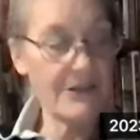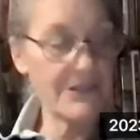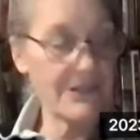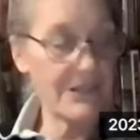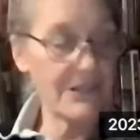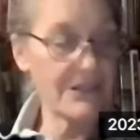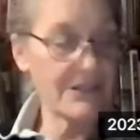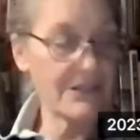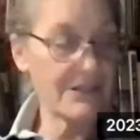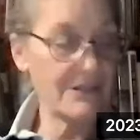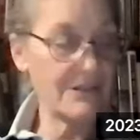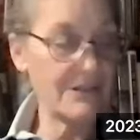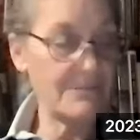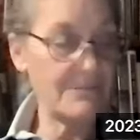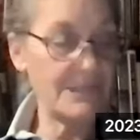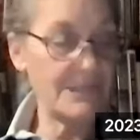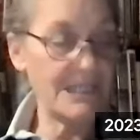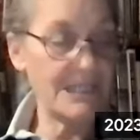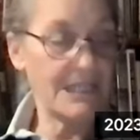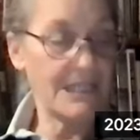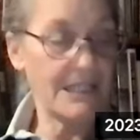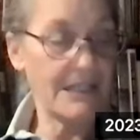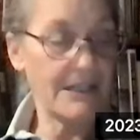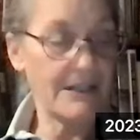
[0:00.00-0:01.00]
is this going to
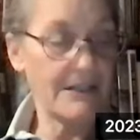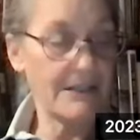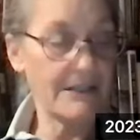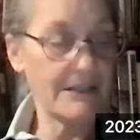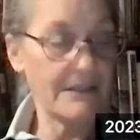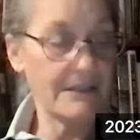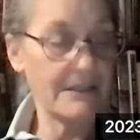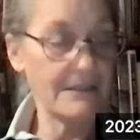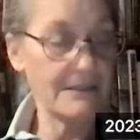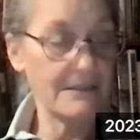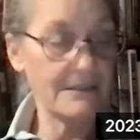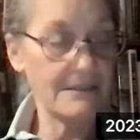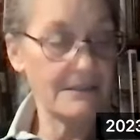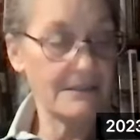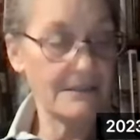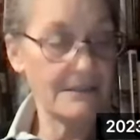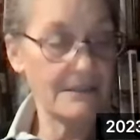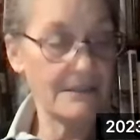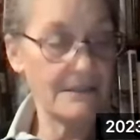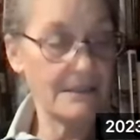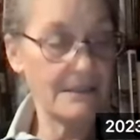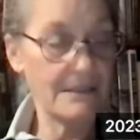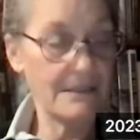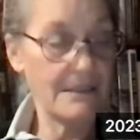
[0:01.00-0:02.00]
be, Carolyn?
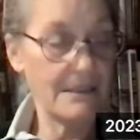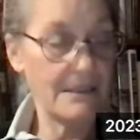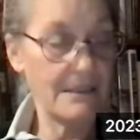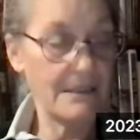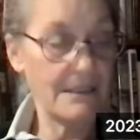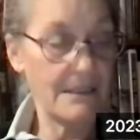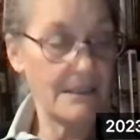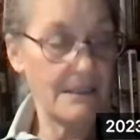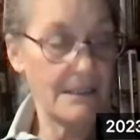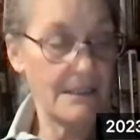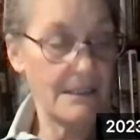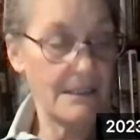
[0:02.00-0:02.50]
Um, at